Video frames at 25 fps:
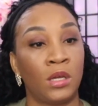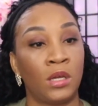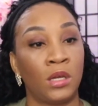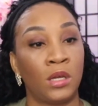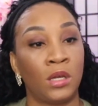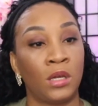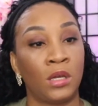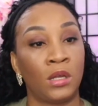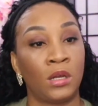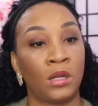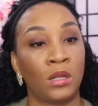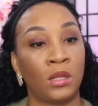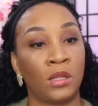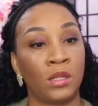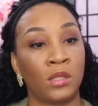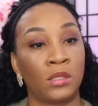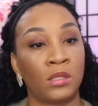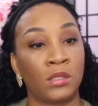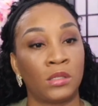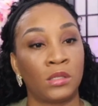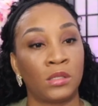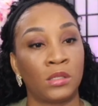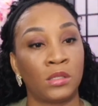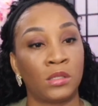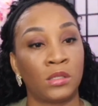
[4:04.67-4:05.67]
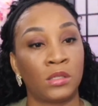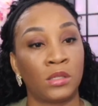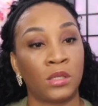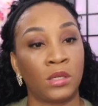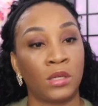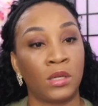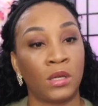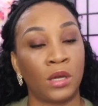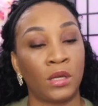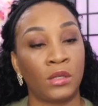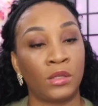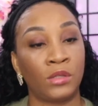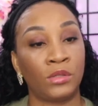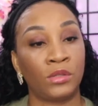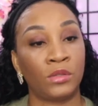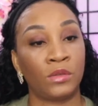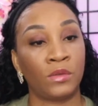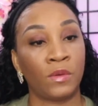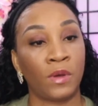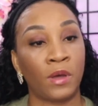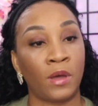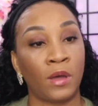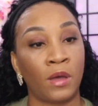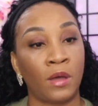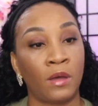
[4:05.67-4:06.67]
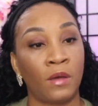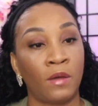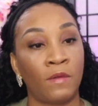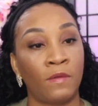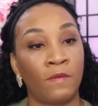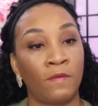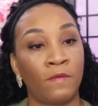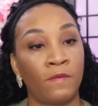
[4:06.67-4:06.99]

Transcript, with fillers: And let's just see, I do have,